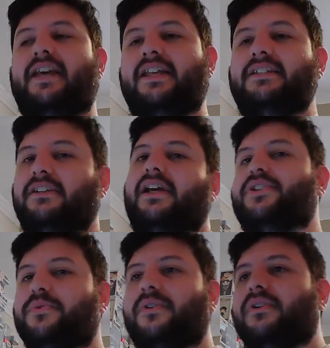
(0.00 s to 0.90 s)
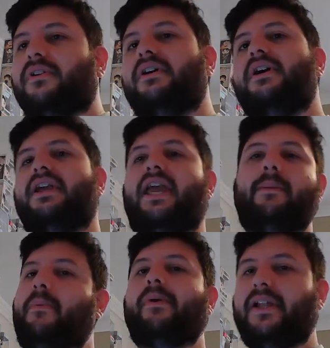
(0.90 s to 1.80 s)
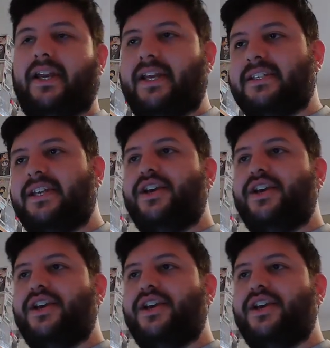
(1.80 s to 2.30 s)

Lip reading: intellectual capabilities